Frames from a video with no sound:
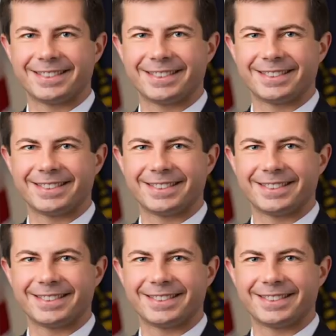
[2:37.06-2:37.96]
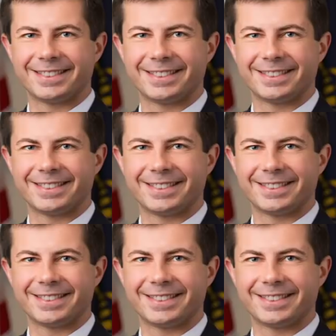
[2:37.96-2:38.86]

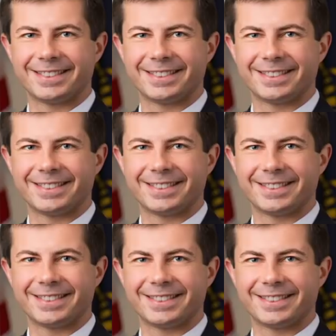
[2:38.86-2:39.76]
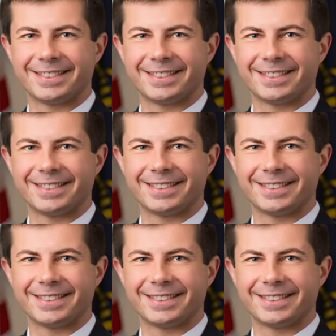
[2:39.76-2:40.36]
This person isn't speaking.